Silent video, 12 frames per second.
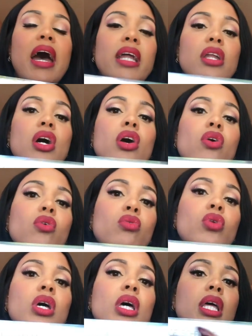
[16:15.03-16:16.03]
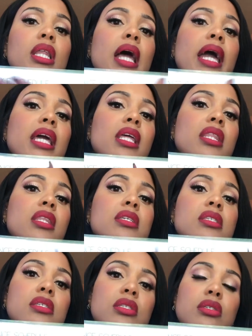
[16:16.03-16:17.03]
know, like,
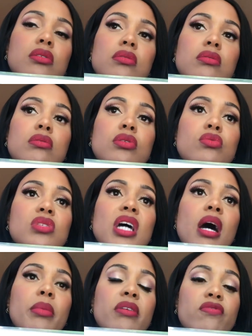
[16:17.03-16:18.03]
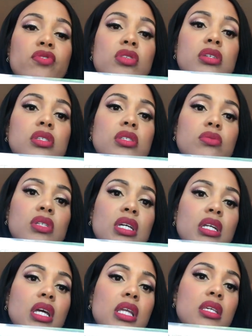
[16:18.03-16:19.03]
this is who's coming for this
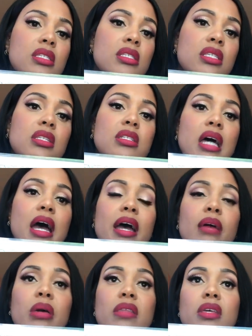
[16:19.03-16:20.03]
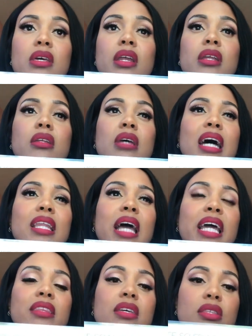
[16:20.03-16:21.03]
student and this is the time. And then I
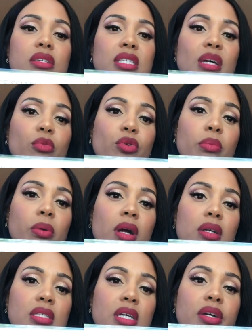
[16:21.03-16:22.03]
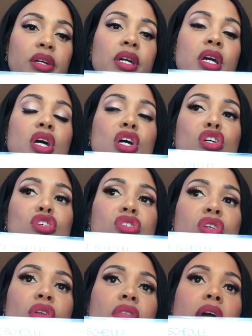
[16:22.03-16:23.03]
like that the summary part is here
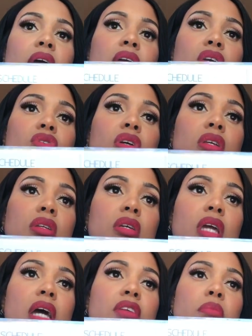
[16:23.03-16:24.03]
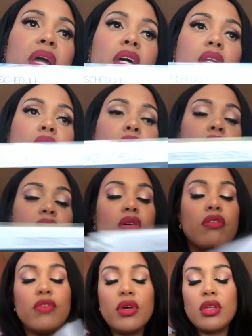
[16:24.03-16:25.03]
so that you can kind of make a note
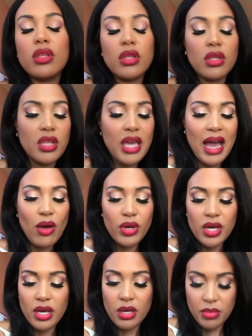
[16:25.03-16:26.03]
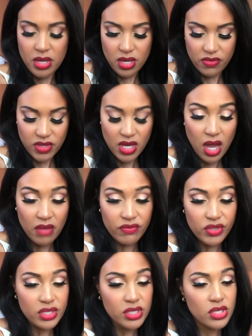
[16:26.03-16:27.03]
of the outcome of the
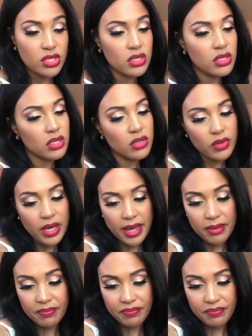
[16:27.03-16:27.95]
conference. Okay.